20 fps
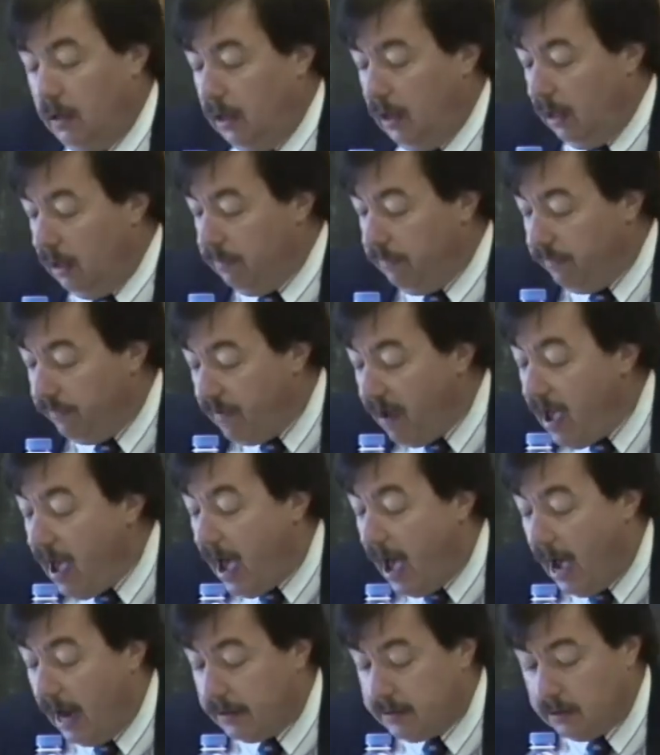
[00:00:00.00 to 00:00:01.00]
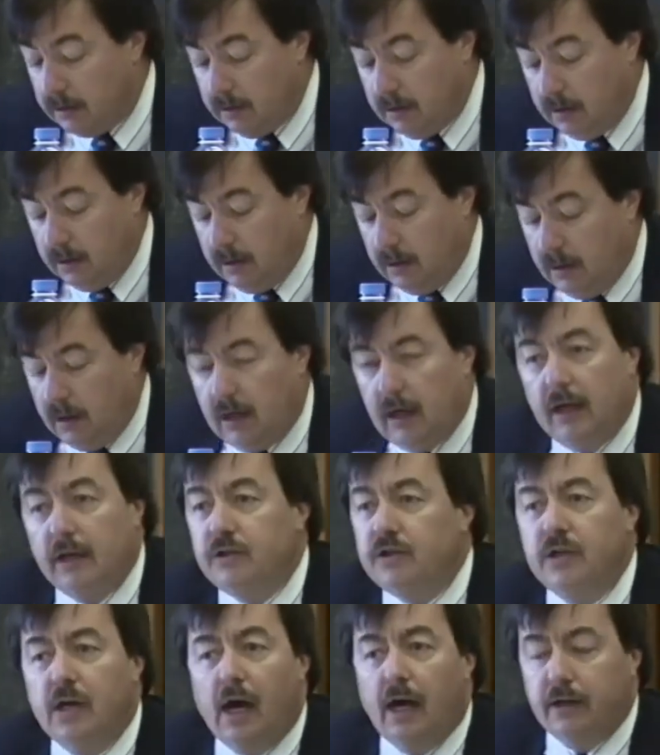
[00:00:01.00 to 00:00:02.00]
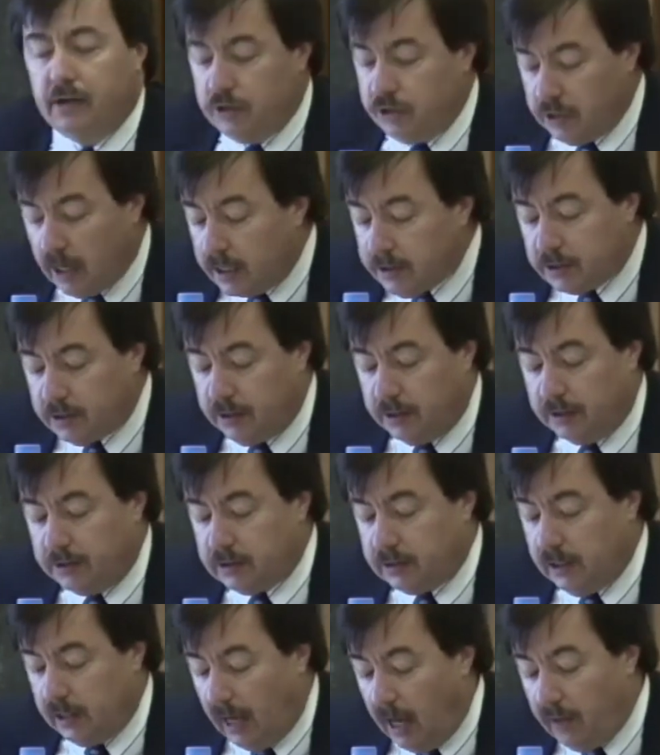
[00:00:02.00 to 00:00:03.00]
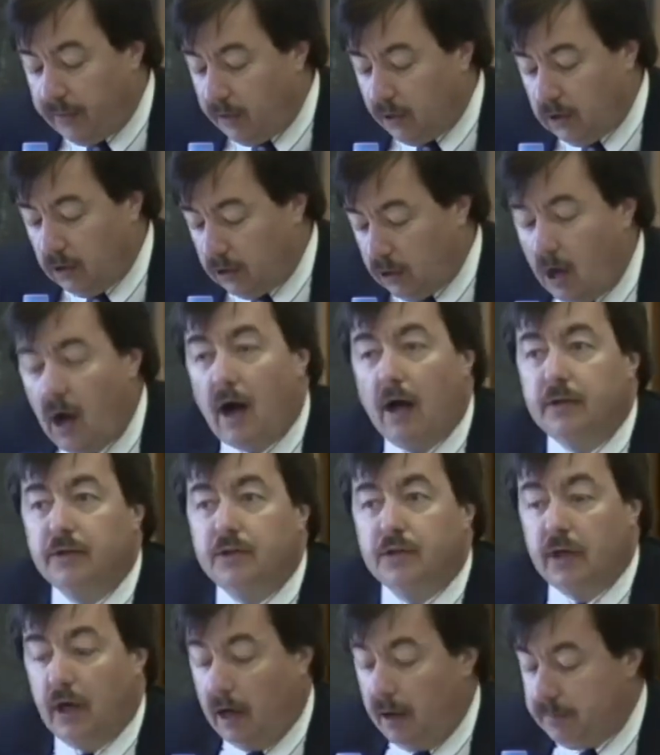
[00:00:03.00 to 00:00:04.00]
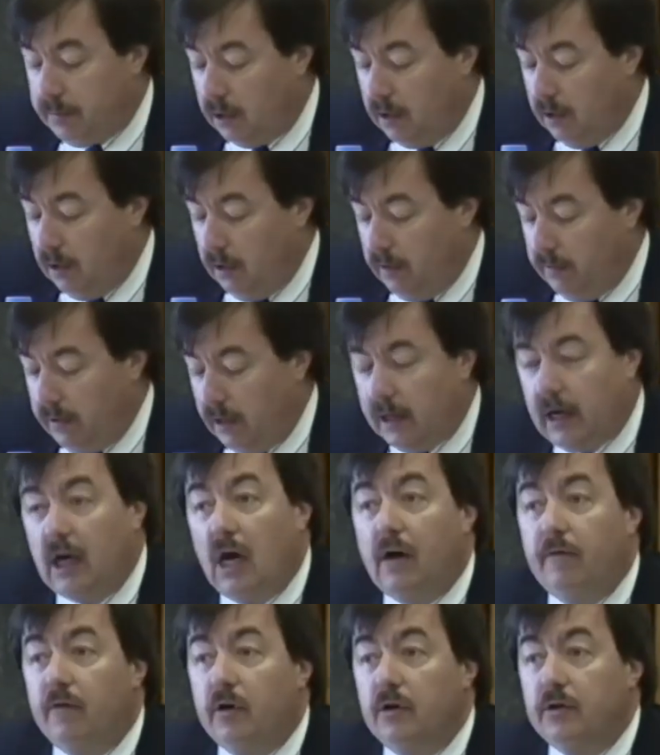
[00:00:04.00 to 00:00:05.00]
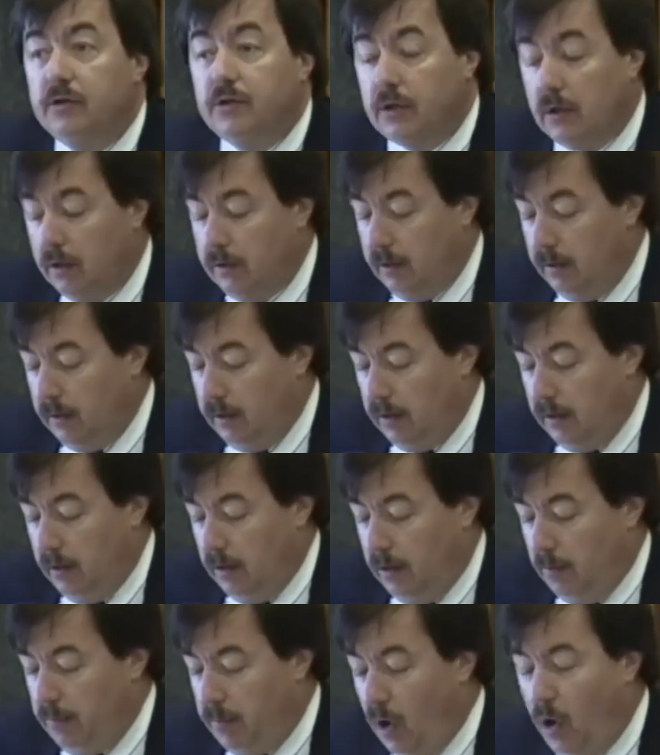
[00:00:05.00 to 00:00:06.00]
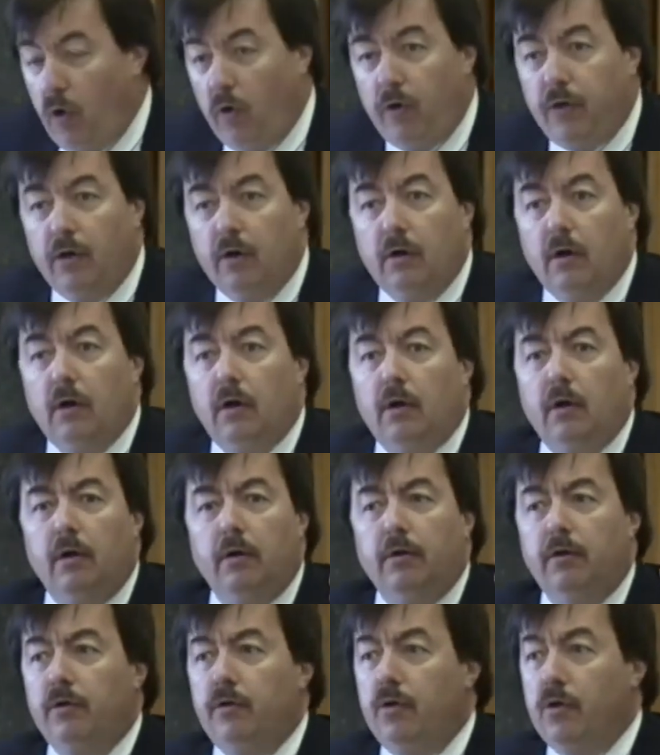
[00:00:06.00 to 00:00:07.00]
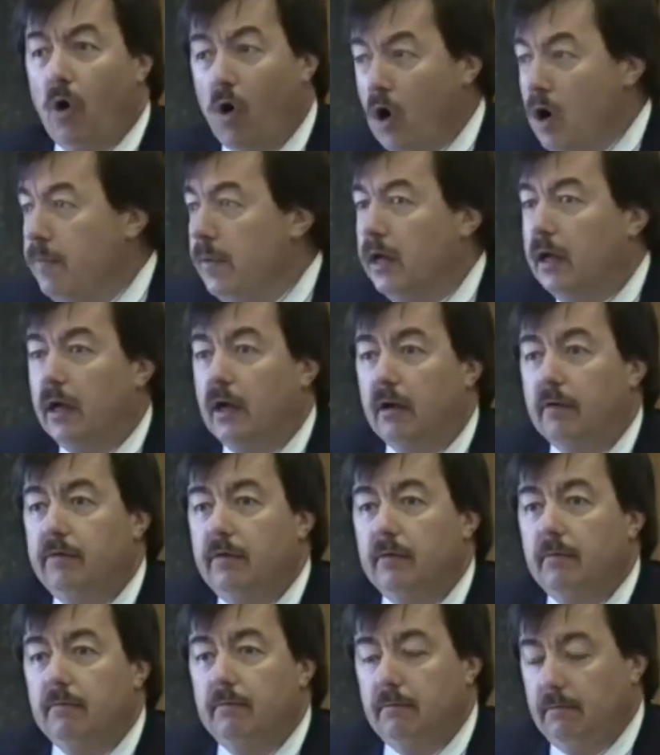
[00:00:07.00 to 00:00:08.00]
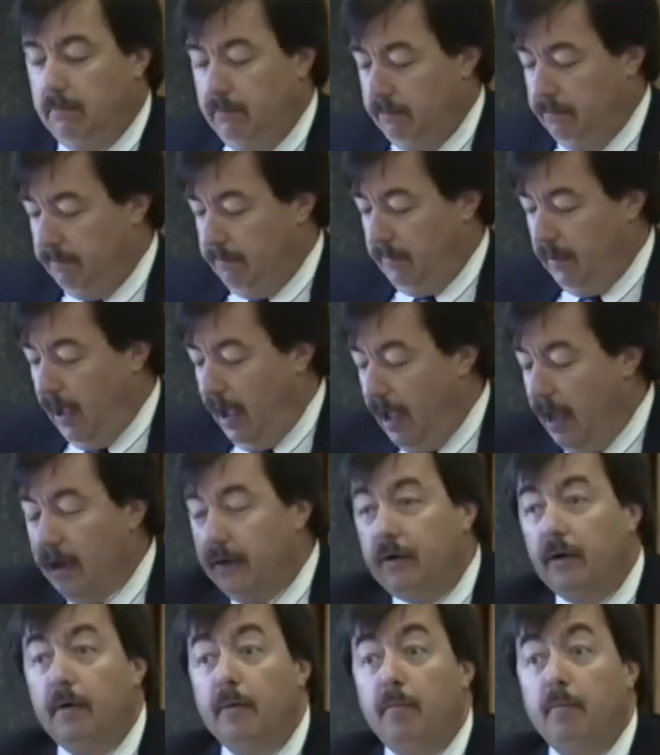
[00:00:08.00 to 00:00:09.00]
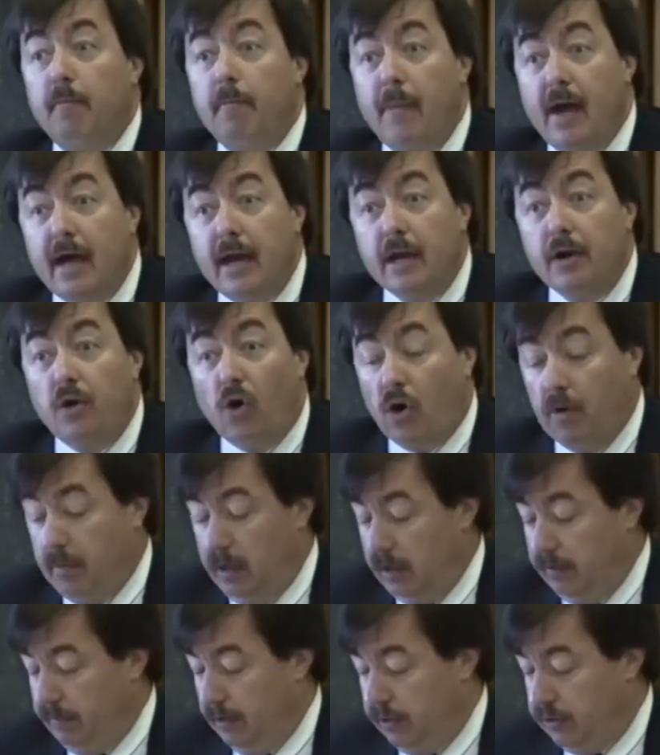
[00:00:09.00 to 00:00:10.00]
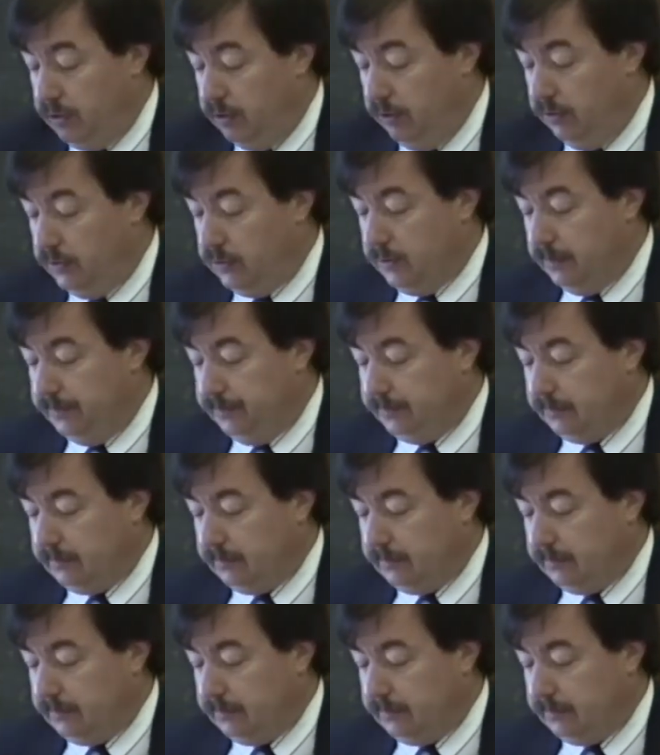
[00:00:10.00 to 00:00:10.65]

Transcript: In fact, is not justice the ethical concept that covers both normative and metanormative issues?